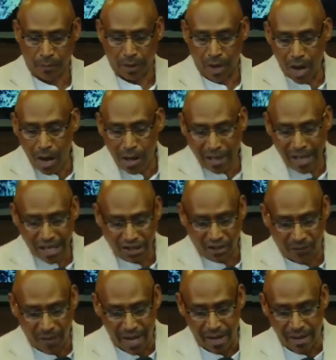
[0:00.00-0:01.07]
When all
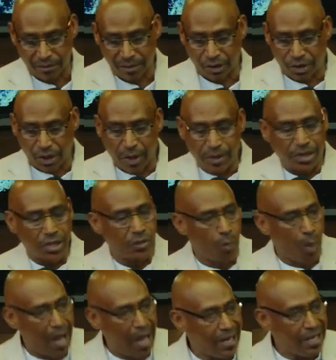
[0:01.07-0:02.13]
else fails, the church is
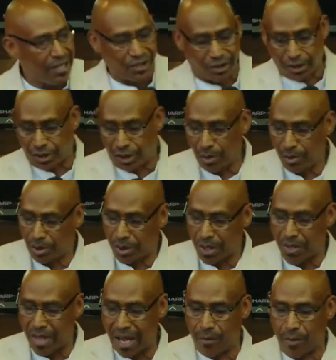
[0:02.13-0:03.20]
one
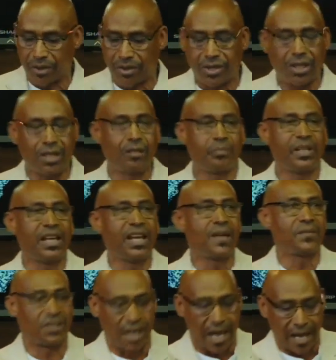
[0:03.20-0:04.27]
institution that will still be
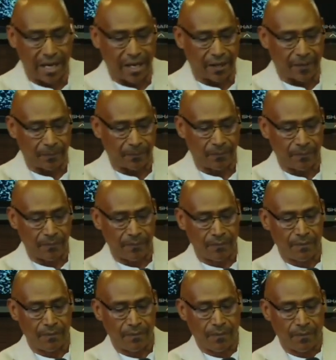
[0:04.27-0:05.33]
left standing.
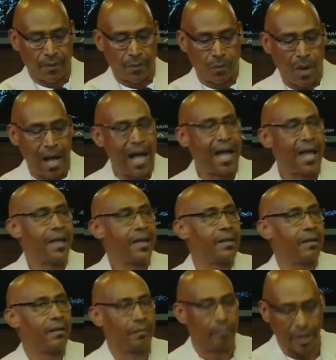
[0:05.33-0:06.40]
Why?
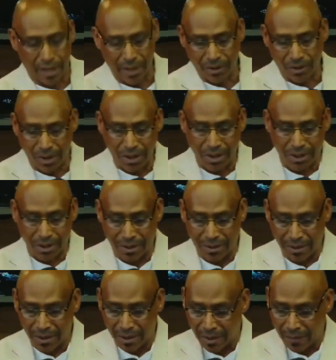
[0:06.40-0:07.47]
Because
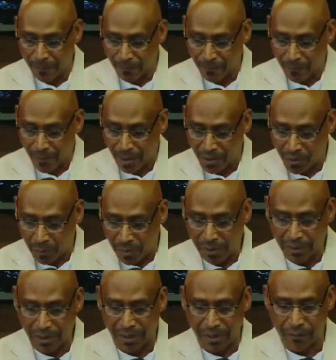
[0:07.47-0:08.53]
Jesus is
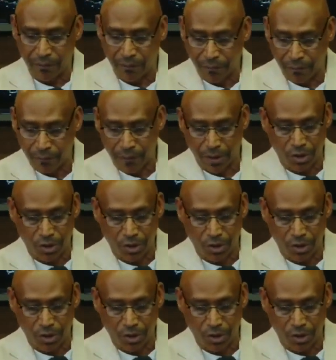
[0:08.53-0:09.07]
building